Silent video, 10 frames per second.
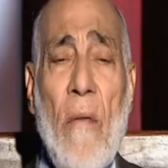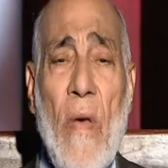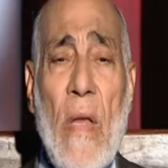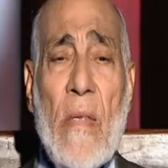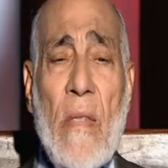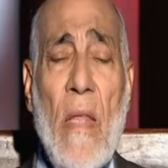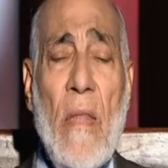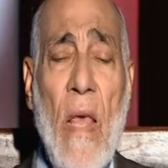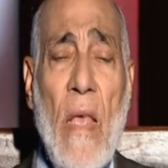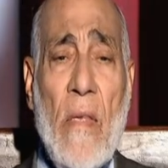first 10
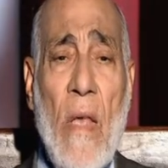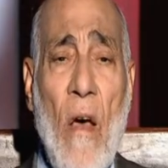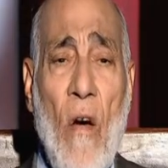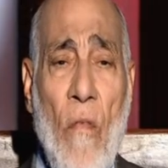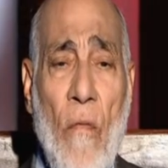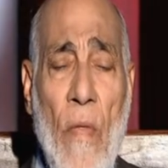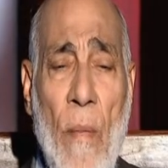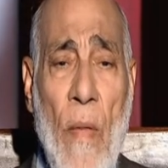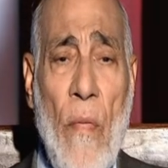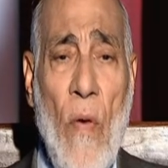days of the
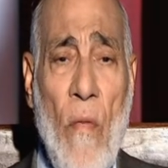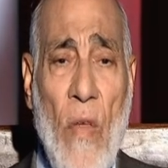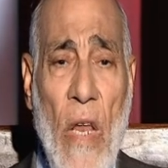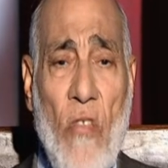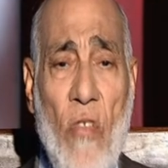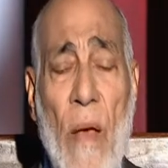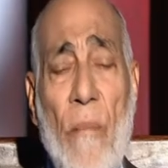month of the Hijjah.